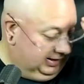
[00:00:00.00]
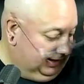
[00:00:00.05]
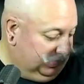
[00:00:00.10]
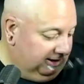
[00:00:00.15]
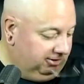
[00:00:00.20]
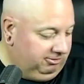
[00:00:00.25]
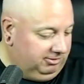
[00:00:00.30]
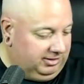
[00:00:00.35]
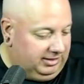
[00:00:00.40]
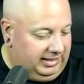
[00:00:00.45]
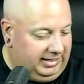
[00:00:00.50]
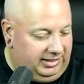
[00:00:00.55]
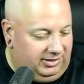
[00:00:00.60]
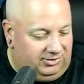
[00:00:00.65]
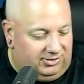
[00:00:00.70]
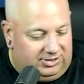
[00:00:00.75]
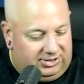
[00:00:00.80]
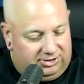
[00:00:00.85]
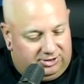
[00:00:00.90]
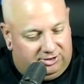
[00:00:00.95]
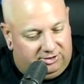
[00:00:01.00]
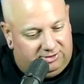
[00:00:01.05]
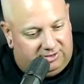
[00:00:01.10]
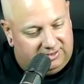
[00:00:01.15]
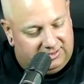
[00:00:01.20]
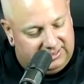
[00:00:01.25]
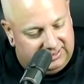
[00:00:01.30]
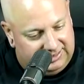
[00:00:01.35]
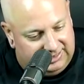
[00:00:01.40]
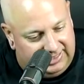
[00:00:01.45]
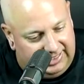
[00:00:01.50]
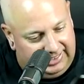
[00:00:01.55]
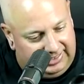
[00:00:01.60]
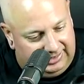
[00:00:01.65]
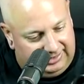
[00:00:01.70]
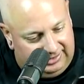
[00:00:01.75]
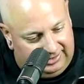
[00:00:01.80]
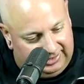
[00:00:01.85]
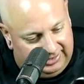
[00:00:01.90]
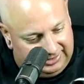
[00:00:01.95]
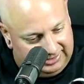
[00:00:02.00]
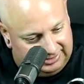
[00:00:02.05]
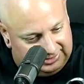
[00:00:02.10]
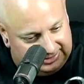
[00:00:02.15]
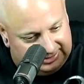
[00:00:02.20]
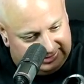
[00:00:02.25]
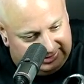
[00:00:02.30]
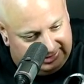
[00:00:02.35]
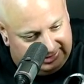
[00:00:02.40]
every lens on Earth is exactly like this